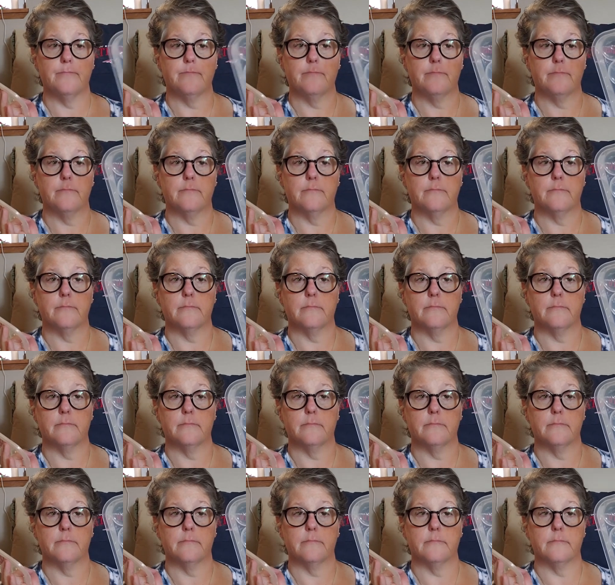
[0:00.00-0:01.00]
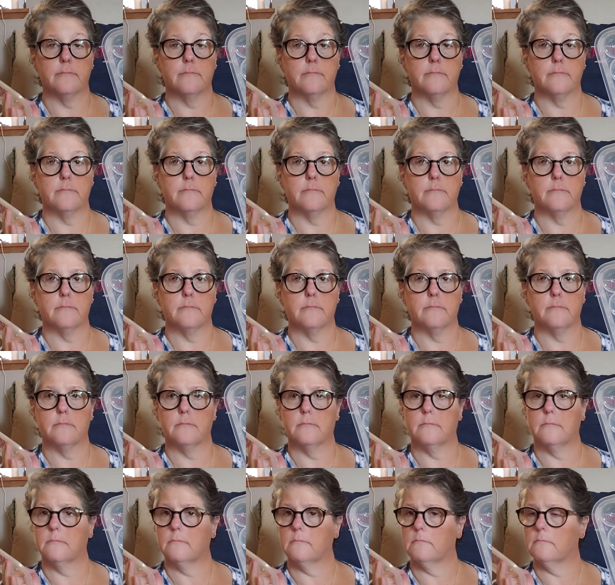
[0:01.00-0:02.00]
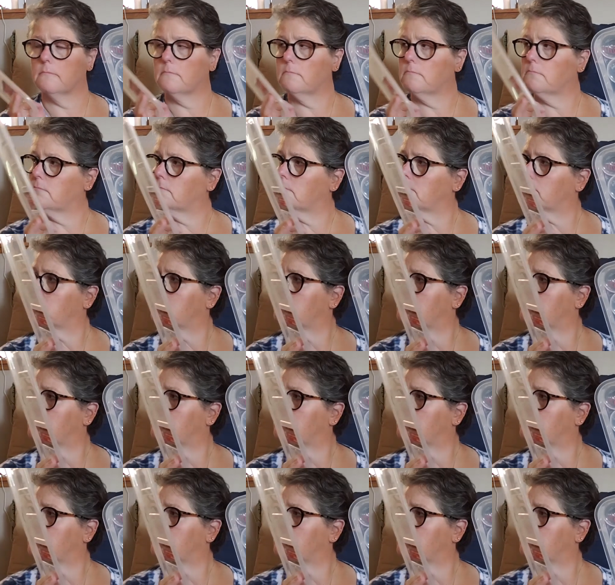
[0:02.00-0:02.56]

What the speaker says: (no one is talking)